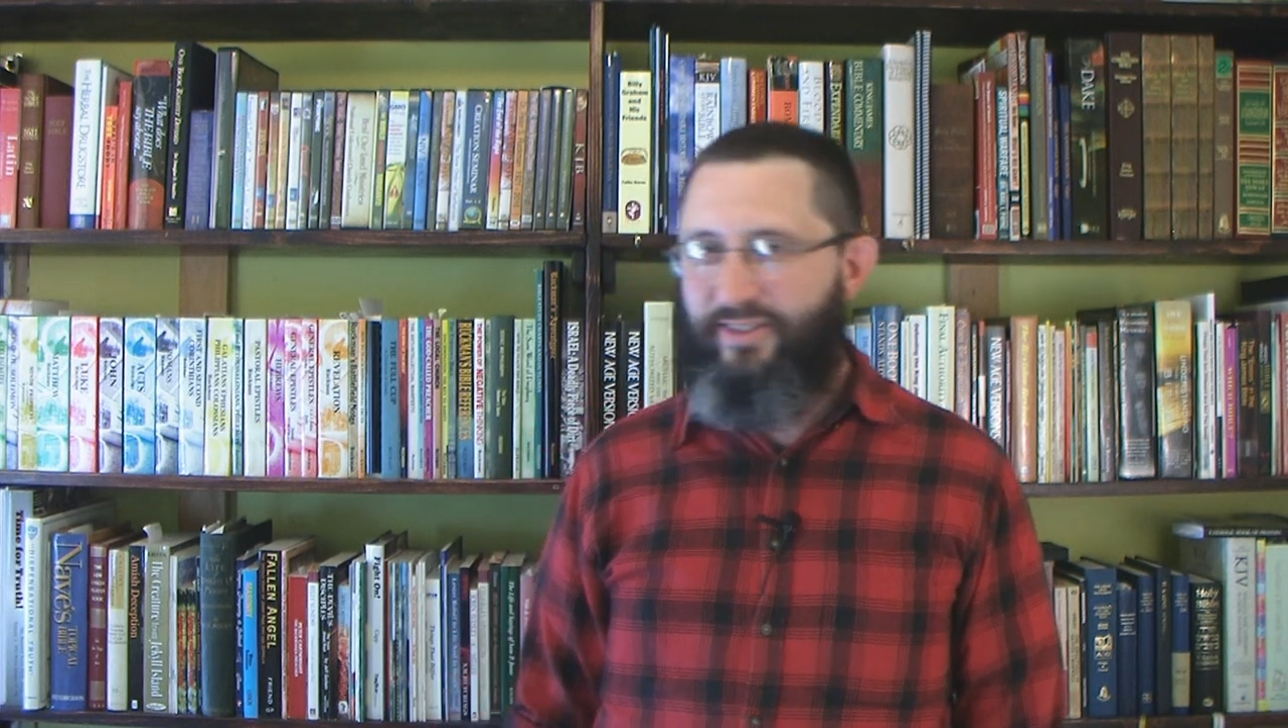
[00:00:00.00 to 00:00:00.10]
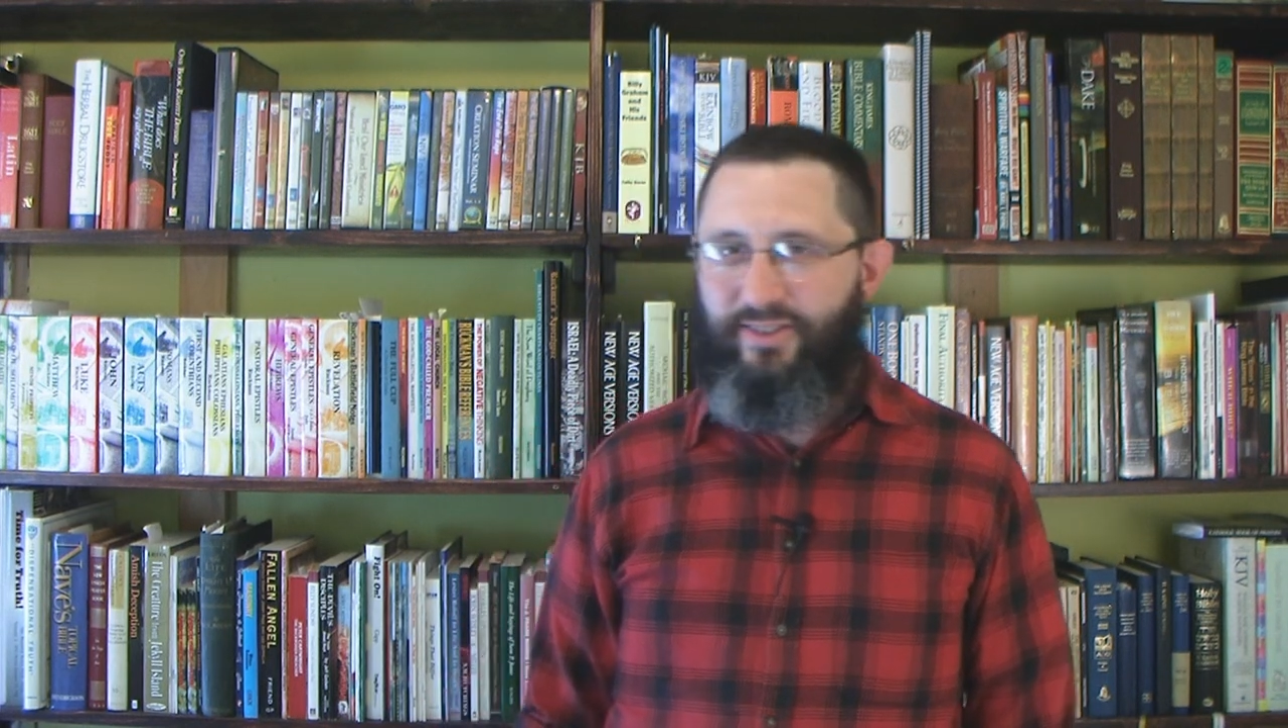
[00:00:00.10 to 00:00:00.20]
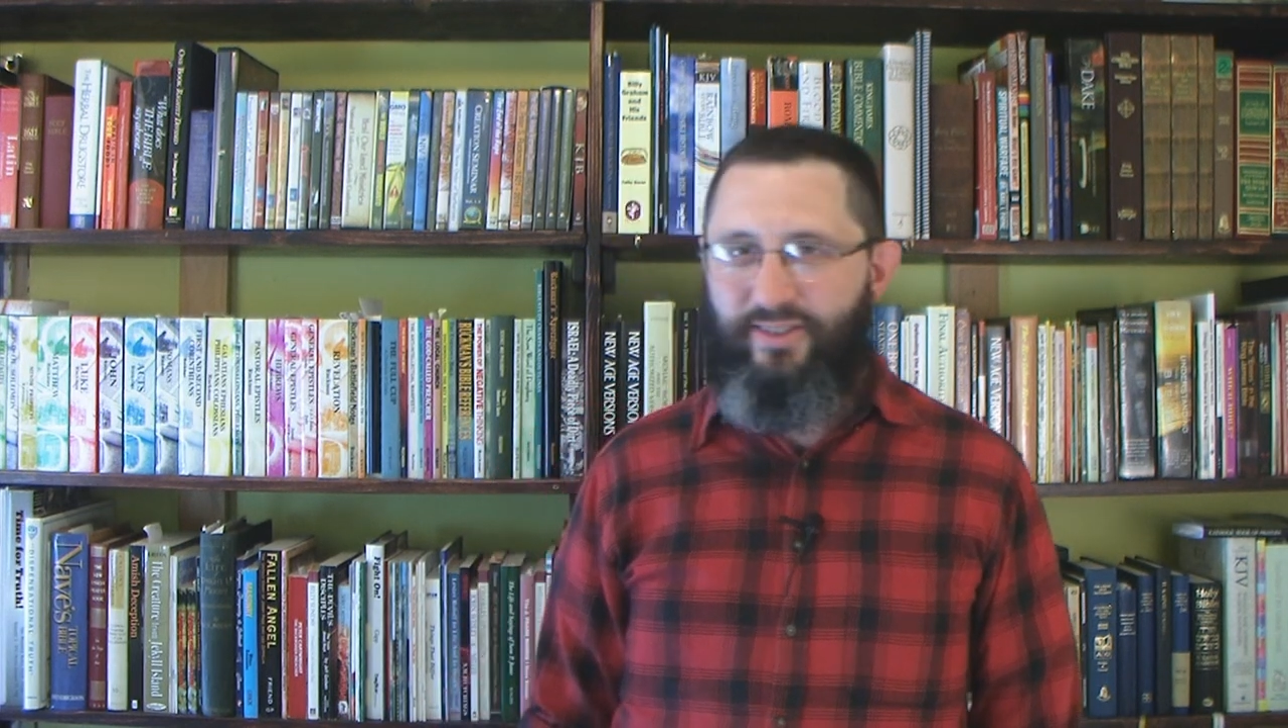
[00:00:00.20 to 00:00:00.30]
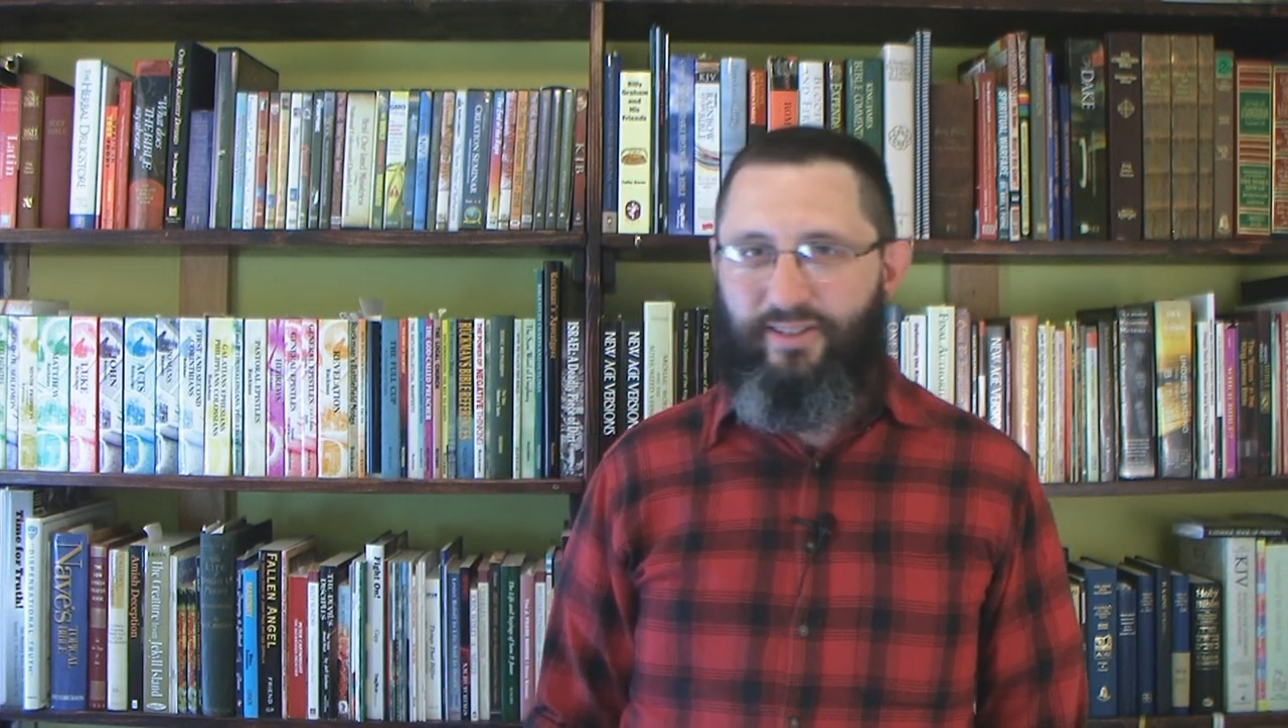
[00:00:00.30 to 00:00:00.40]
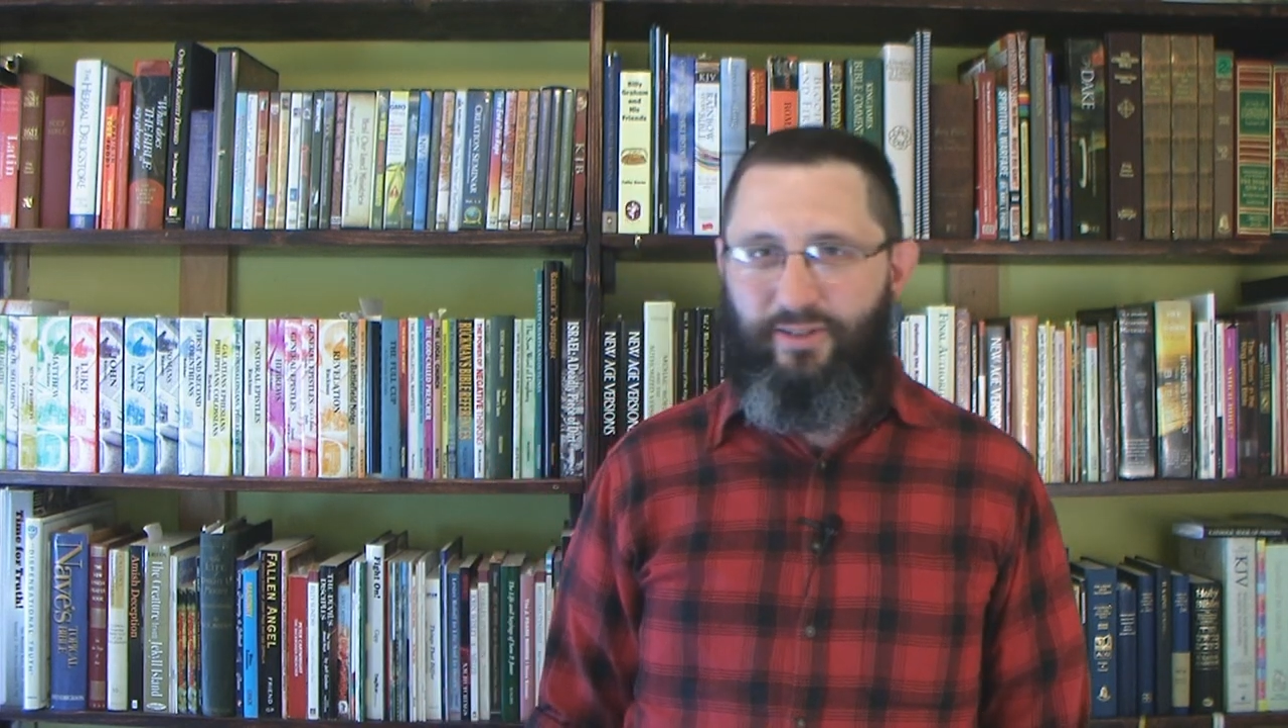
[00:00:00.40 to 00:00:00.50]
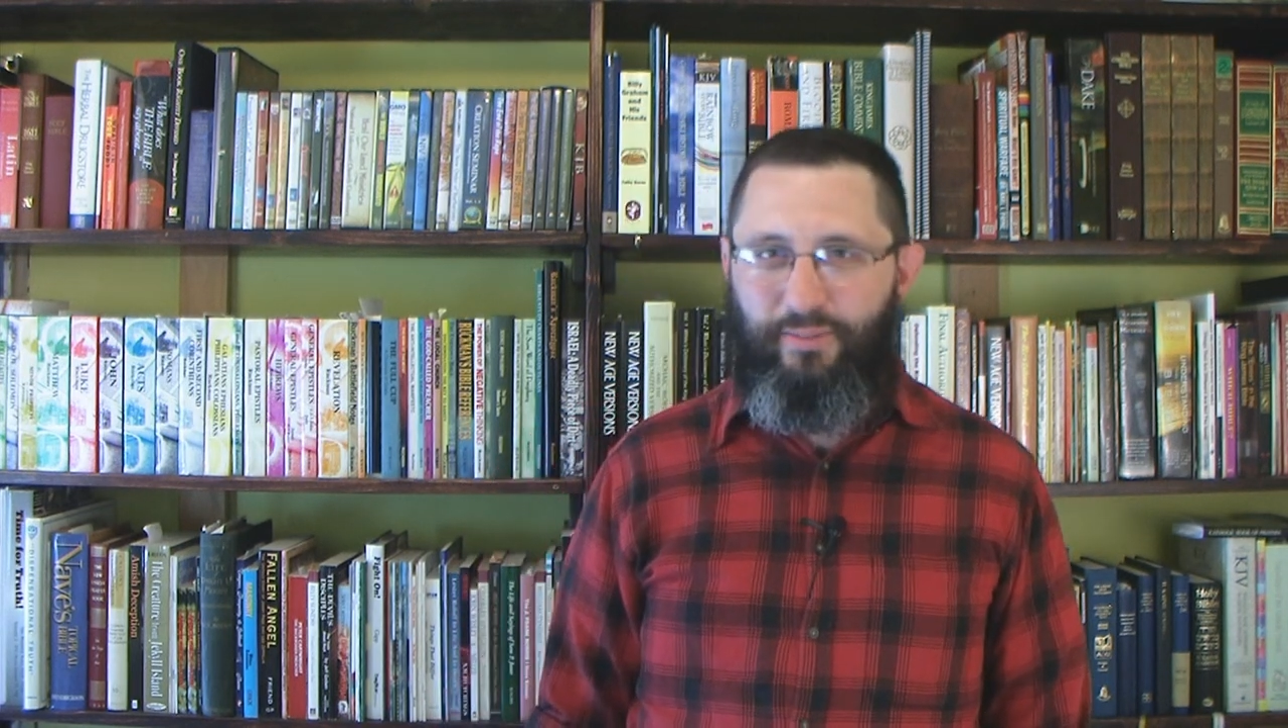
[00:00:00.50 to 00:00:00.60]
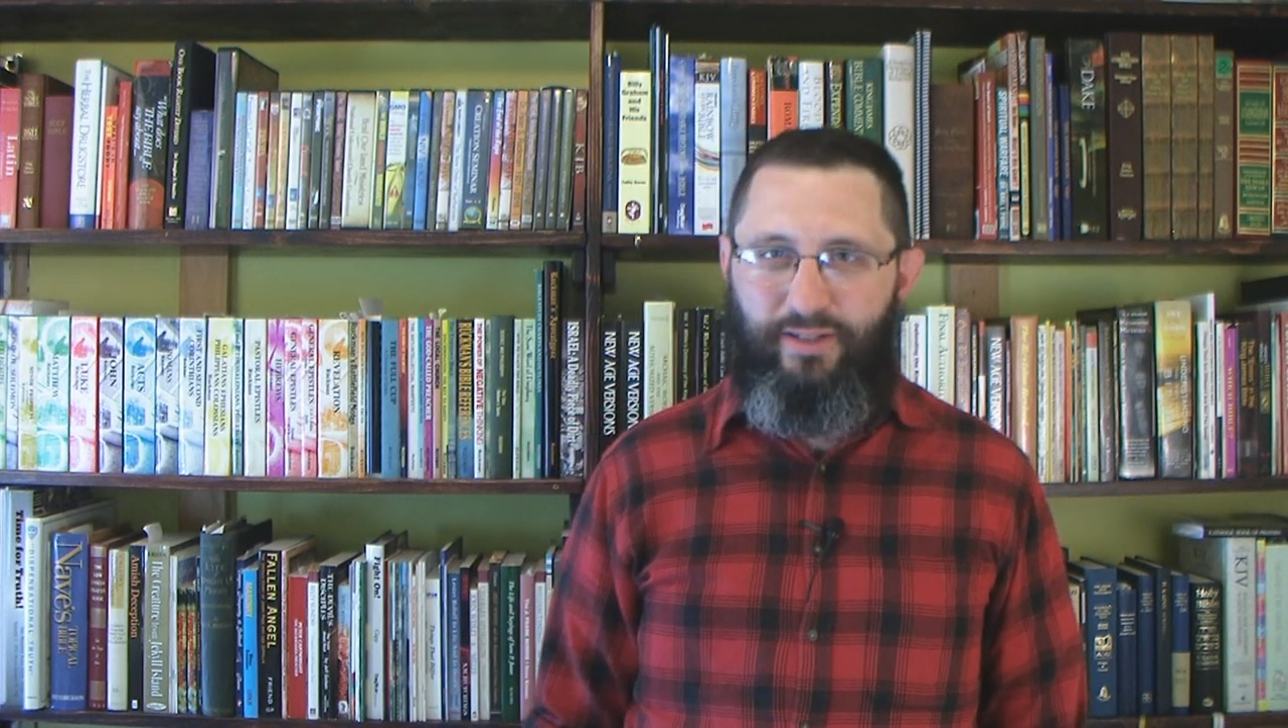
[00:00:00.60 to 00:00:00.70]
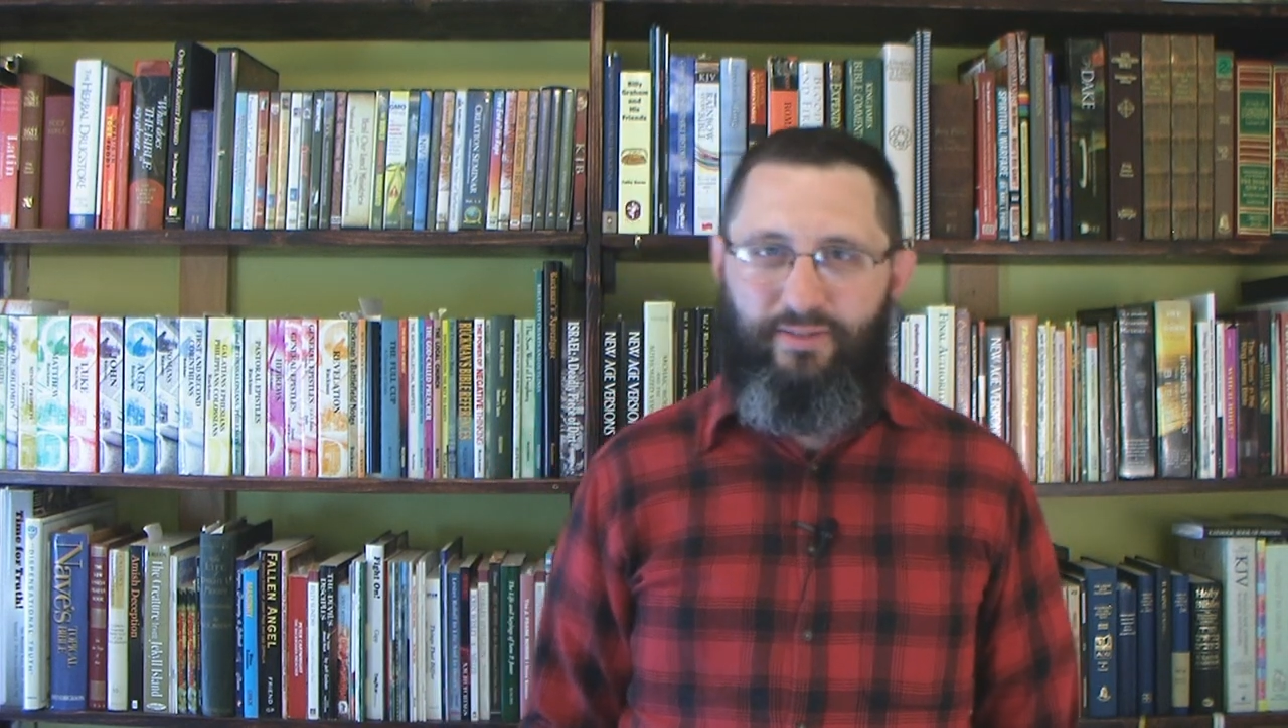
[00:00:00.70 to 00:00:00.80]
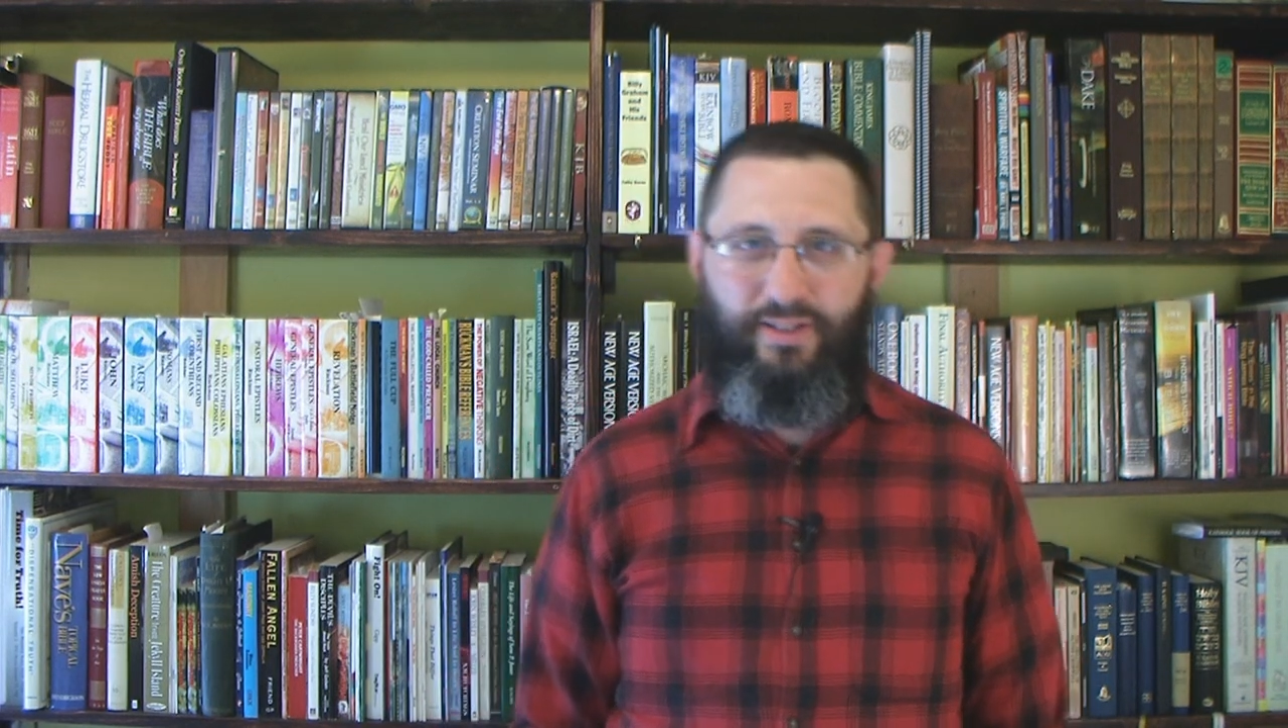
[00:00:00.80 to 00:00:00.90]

just a little bit of